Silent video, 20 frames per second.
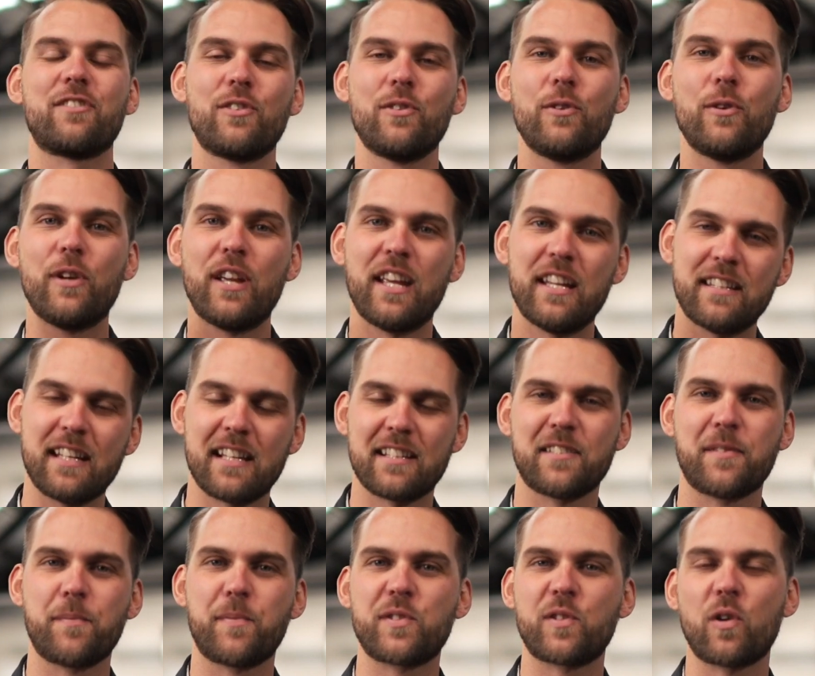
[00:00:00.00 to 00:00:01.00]
to hit that
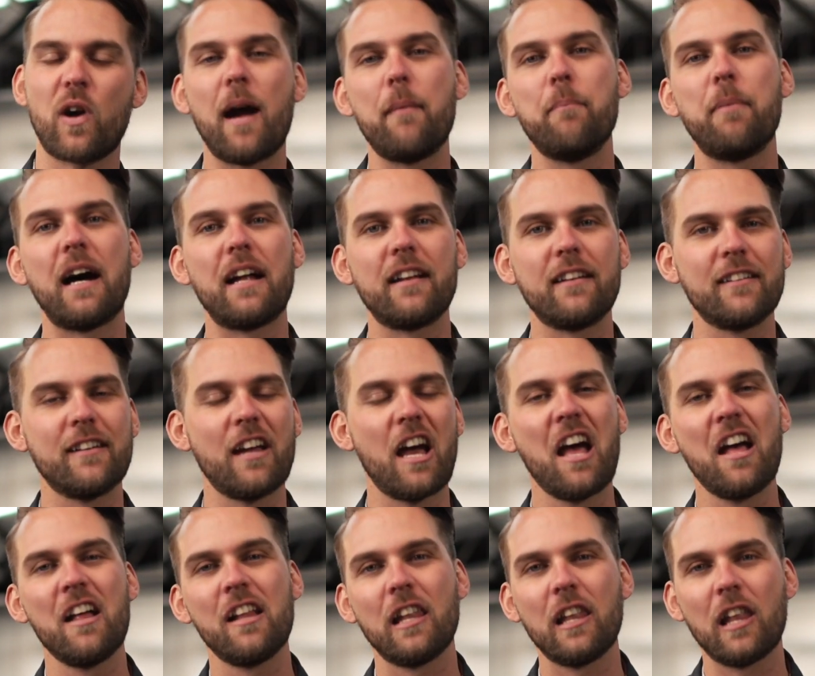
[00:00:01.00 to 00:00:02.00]
subscribe button,
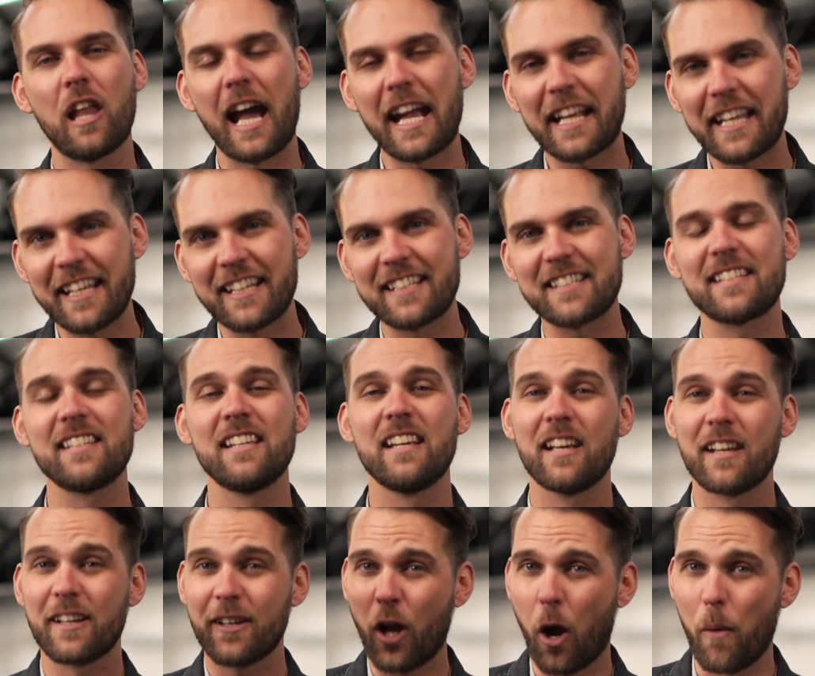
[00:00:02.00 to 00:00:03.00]
like it,
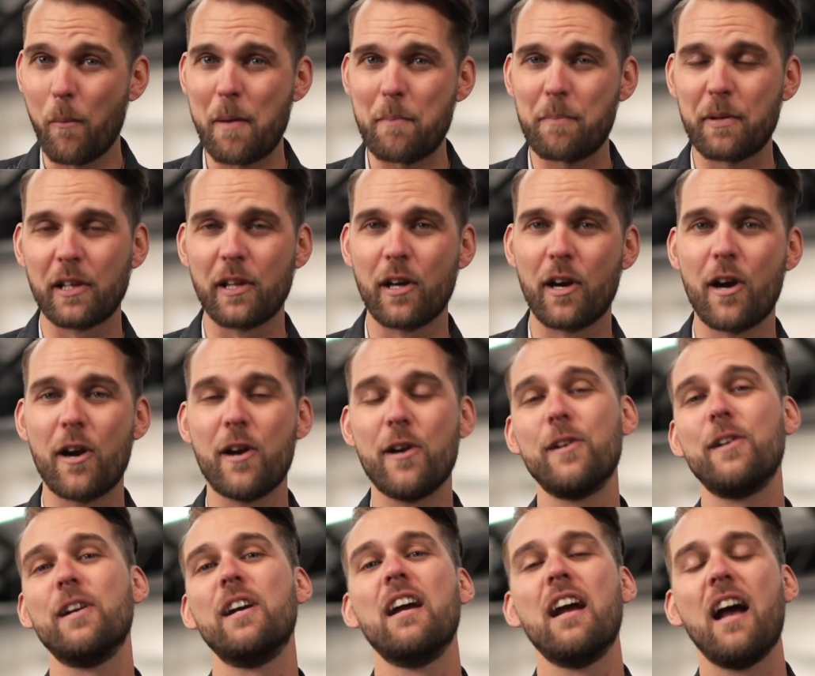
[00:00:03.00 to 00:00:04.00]
comment
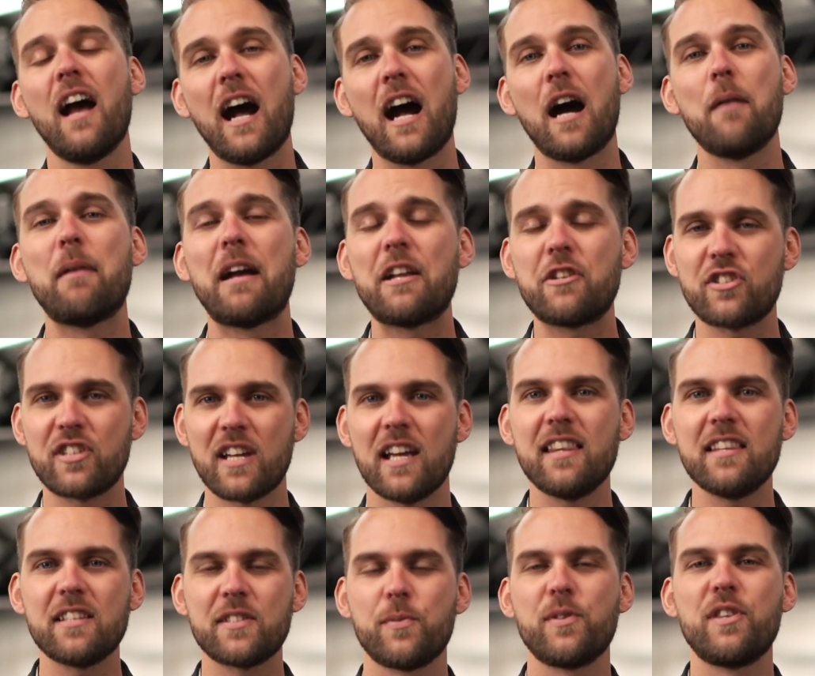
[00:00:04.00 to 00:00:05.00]
below, and share
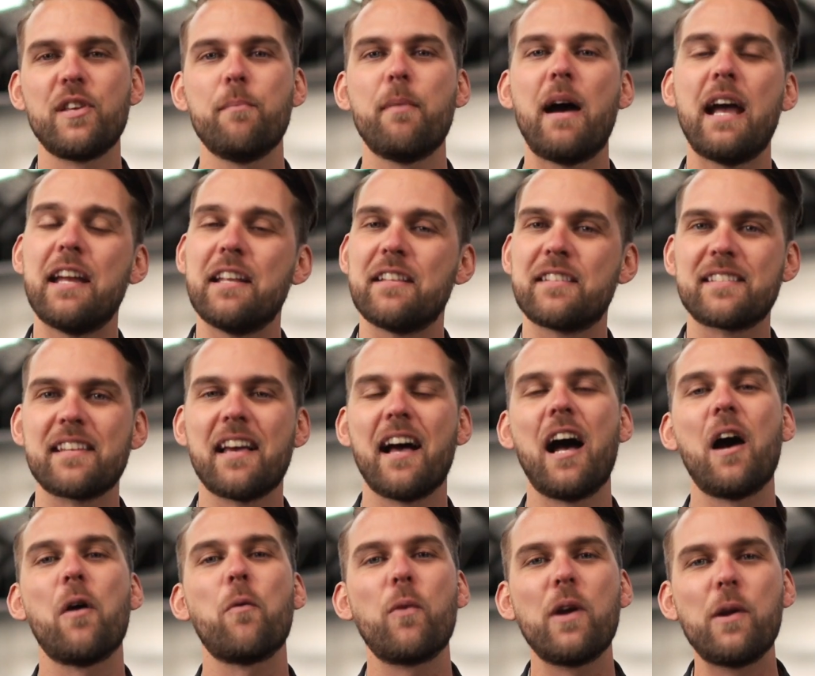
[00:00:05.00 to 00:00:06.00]
this with your mates.
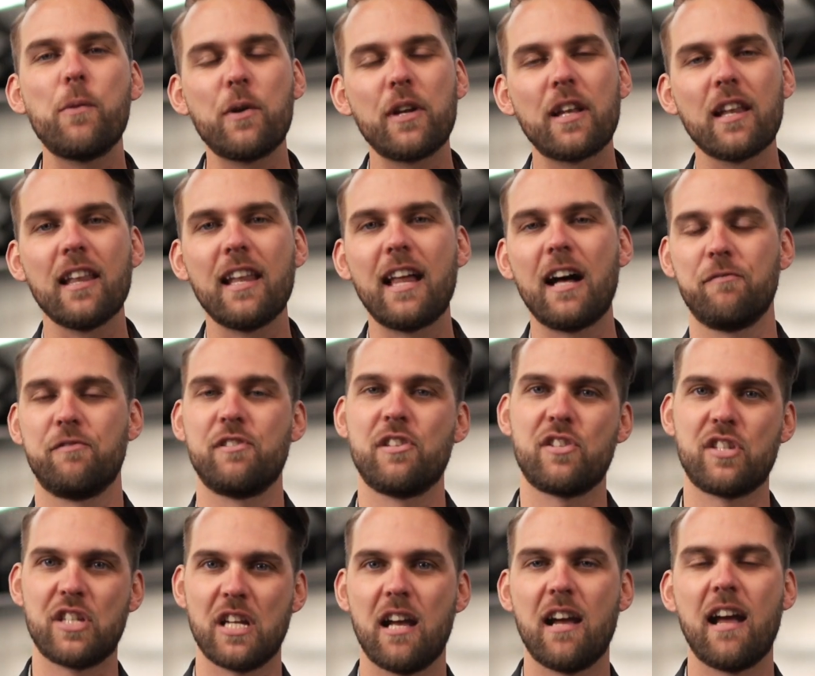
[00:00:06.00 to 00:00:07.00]
We would love to
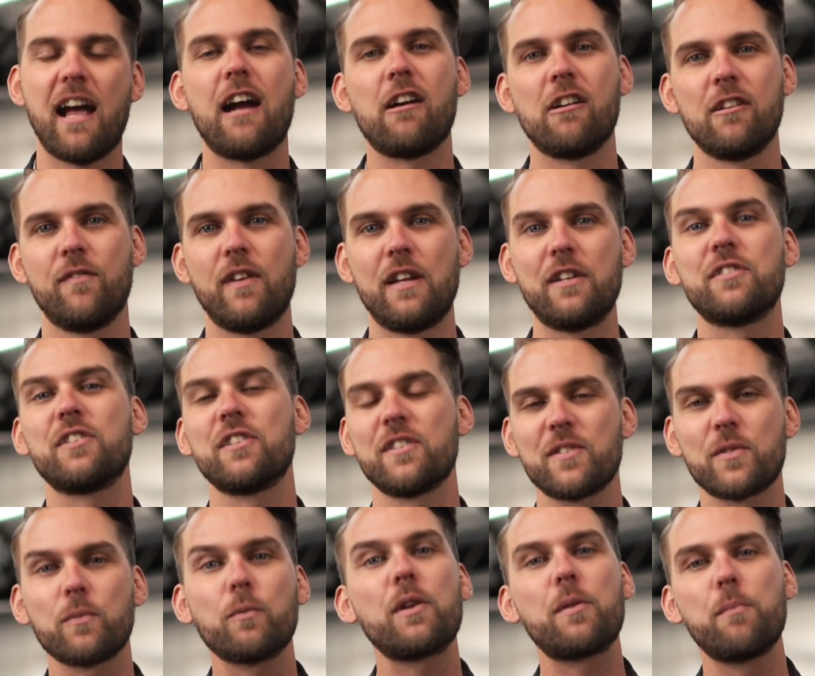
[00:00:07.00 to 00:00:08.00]
share our
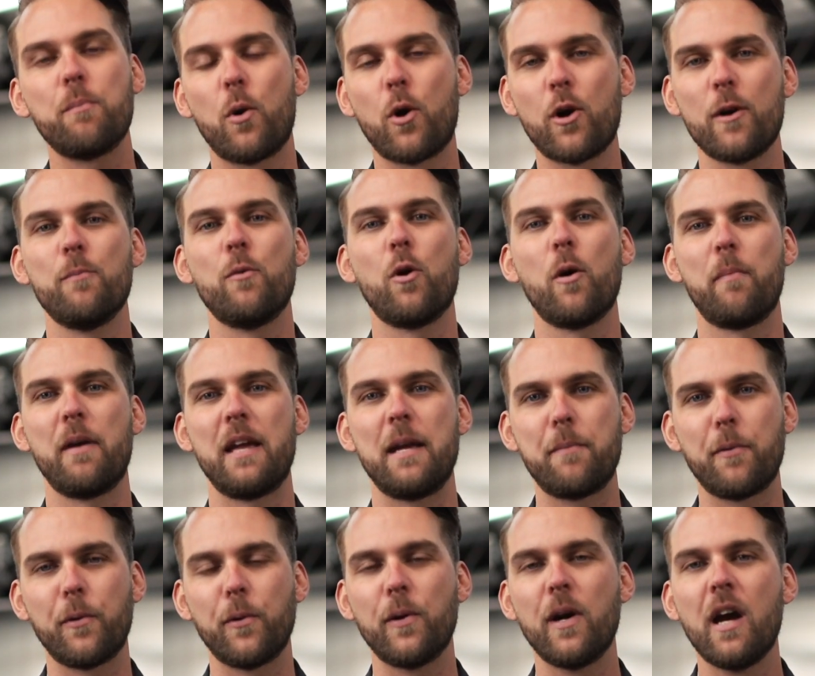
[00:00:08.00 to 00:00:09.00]
adventures with more and more
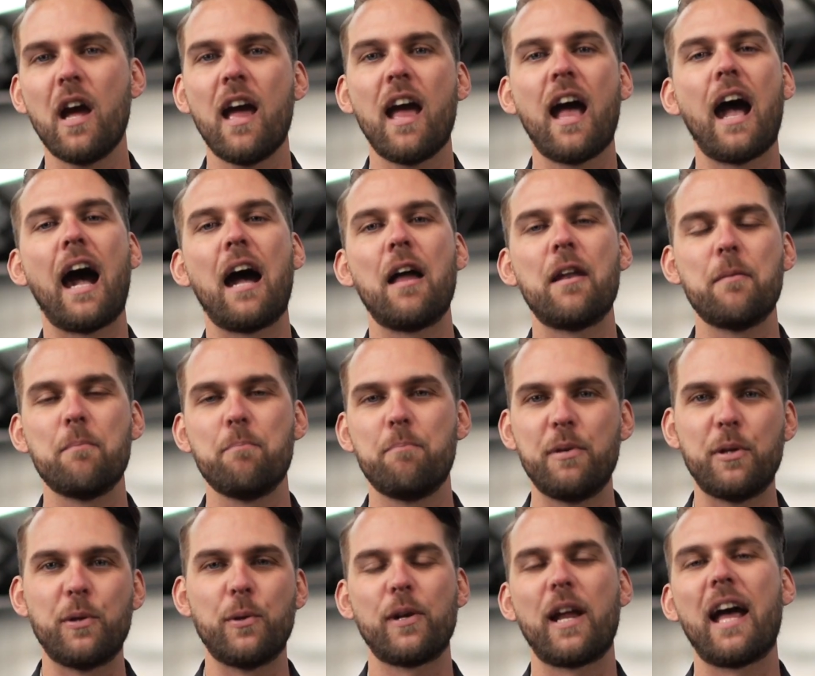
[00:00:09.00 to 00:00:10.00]
people and
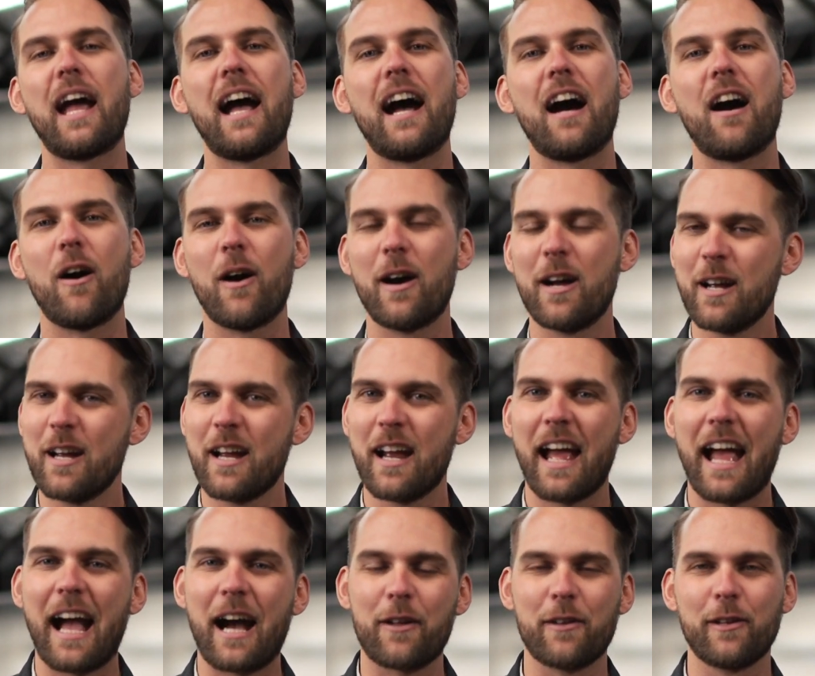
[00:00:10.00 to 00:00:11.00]
build our
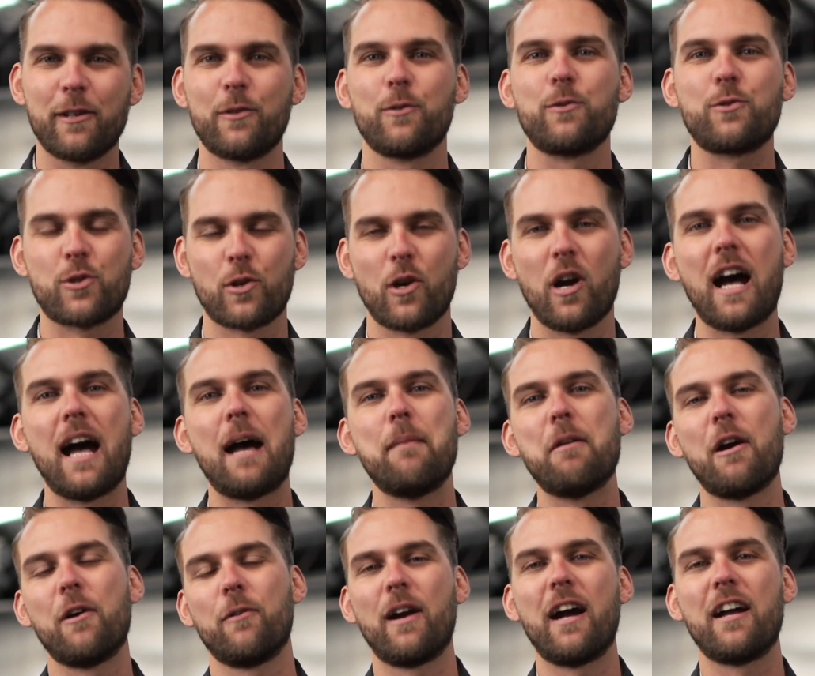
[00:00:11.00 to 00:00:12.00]
little
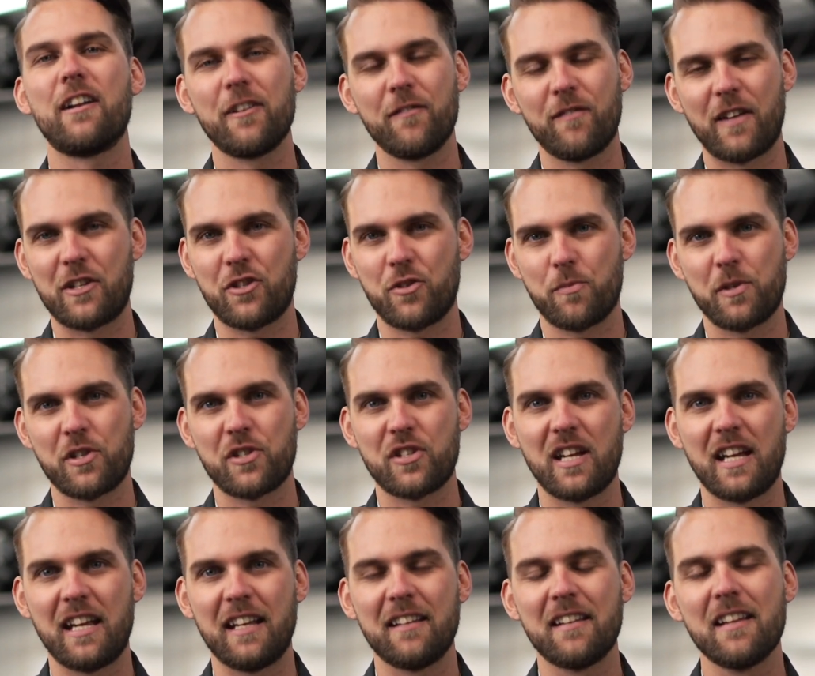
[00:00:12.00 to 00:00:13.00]
tribe around Adventure
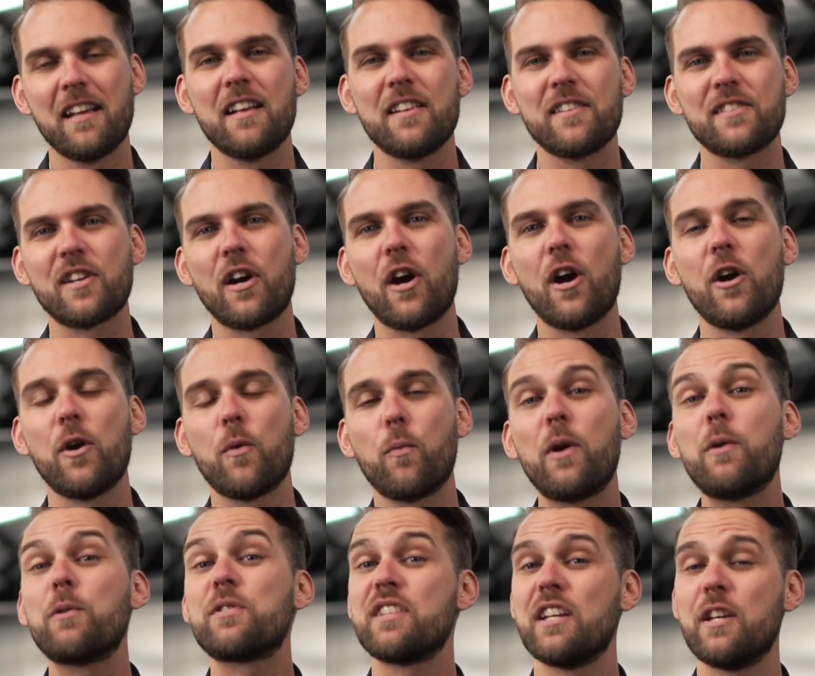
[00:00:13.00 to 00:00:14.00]
Machine. So
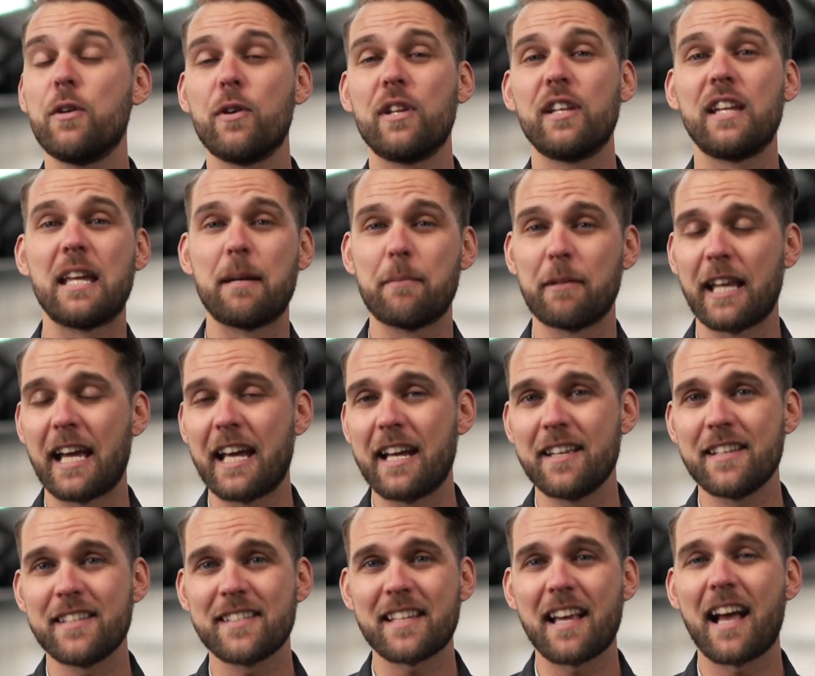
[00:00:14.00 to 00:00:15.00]
we will see you in the
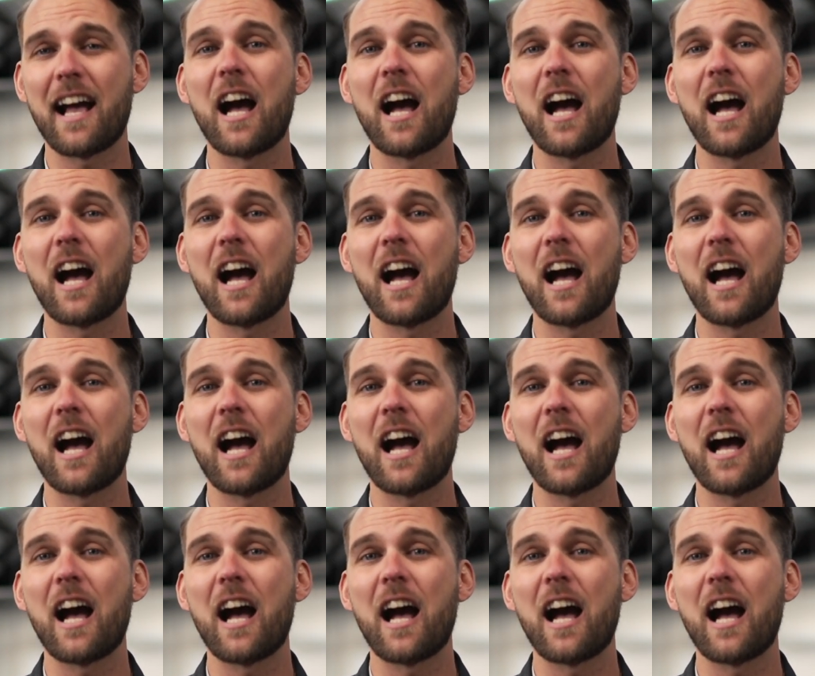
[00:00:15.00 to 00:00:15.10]
Himalayas.